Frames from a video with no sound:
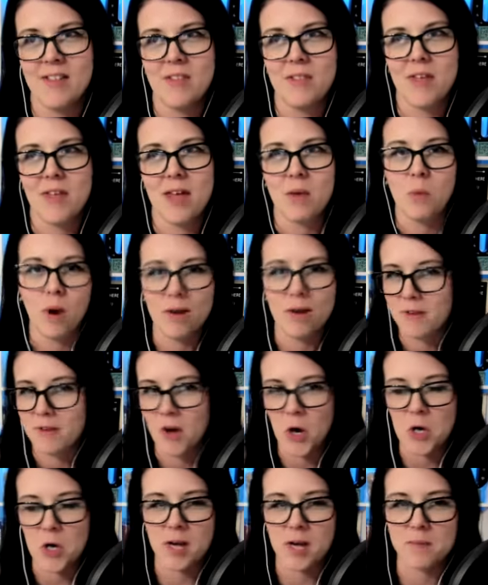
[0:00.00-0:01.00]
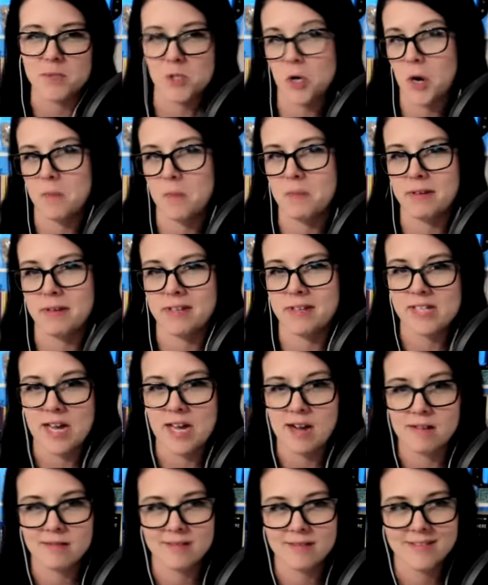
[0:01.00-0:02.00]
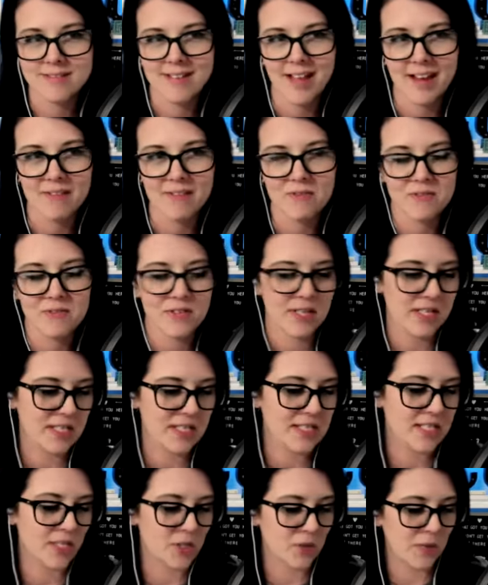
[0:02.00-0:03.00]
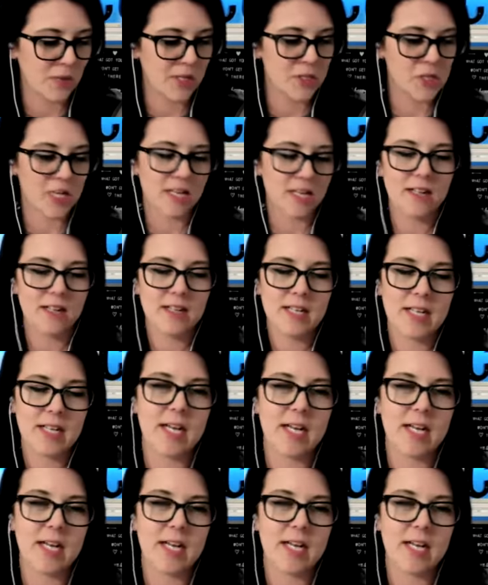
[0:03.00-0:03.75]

then what if it all comes crumbling down kind of situation?